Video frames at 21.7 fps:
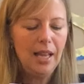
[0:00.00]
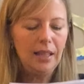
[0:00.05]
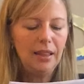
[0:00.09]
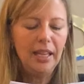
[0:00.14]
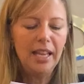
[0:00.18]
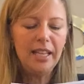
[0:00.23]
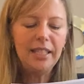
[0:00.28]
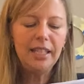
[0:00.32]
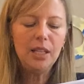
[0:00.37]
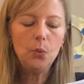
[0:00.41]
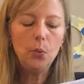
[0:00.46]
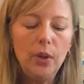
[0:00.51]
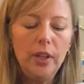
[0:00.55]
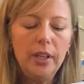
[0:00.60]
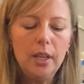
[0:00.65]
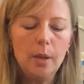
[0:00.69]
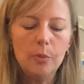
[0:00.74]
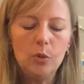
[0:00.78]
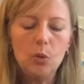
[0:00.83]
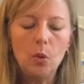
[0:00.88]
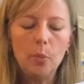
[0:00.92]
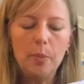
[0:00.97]
Lancy
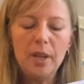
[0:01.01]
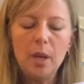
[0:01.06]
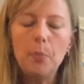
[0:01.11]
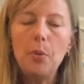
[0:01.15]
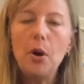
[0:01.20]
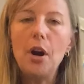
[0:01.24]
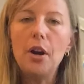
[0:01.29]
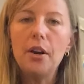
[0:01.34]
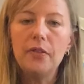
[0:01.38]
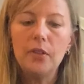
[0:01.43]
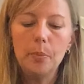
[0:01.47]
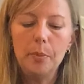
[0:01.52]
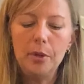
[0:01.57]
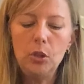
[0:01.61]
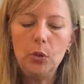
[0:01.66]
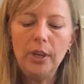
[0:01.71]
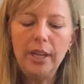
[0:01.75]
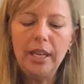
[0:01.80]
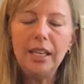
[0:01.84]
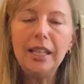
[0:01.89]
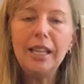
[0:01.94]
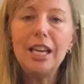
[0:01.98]
Williams will be a part of the
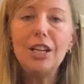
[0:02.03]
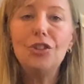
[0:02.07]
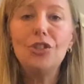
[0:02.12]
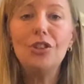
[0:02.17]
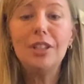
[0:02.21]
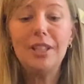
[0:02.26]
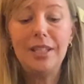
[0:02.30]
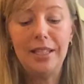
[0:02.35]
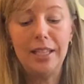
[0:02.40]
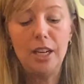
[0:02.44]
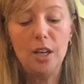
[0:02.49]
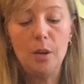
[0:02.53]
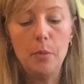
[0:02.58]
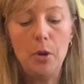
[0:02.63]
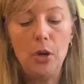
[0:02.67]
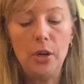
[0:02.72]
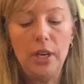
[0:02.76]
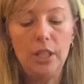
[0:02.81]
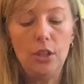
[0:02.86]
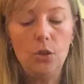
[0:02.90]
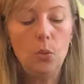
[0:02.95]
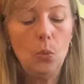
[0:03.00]
matriculation
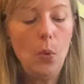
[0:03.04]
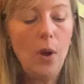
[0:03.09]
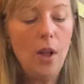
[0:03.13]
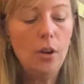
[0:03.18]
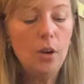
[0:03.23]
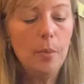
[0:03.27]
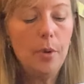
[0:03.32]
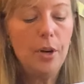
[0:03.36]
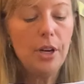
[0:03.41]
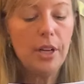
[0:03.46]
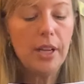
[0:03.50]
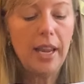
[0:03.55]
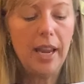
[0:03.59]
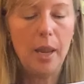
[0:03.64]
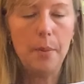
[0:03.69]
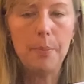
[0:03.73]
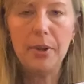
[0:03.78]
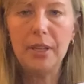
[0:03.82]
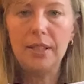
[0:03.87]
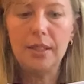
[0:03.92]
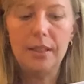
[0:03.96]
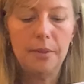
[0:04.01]
ceremony to welcome her to
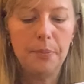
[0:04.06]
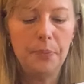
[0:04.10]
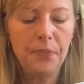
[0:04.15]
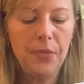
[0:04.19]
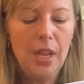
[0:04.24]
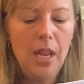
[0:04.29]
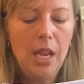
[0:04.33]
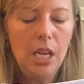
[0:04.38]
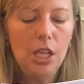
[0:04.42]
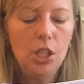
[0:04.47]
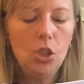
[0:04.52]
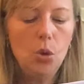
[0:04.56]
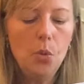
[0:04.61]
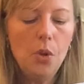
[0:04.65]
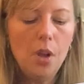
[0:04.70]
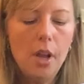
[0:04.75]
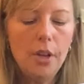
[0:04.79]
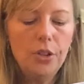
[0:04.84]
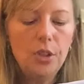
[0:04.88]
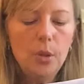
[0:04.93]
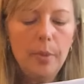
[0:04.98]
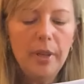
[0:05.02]
campus. She will
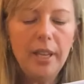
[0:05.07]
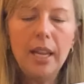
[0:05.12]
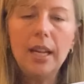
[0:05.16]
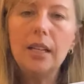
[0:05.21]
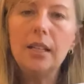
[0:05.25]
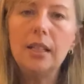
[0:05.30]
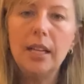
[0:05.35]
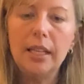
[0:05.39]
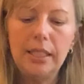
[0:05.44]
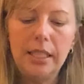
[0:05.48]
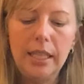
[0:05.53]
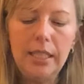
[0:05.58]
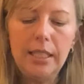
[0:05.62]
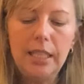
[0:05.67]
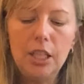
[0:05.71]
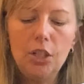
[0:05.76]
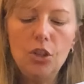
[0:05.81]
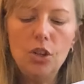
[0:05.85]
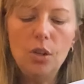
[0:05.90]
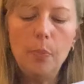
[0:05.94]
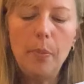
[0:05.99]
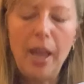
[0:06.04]
also begin collecting
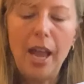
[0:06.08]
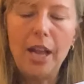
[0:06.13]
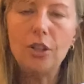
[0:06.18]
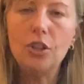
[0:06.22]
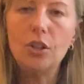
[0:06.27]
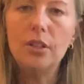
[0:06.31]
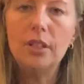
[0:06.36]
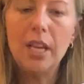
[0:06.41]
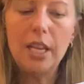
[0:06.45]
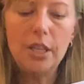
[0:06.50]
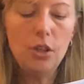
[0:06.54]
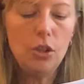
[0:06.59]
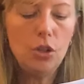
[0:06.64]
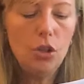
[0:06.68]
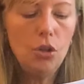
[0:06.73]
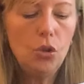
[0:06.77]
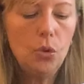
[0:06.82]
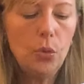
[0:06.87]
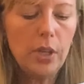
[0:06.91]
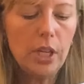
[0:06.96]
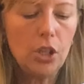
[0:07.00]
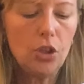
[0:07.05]
digital badges as a
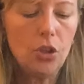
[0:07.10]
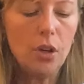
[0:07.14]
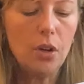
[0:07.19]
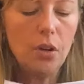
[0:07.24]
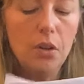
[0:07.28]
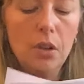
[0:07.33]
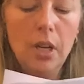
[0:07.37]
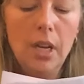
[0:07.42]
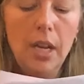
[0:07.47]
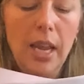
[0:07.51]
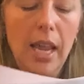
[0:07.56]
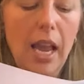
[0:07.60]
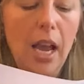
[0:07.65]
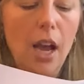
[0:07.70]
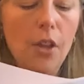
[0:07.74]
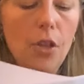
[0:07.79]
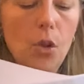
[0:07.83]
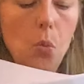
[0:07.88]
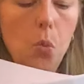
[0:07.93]
new tradition on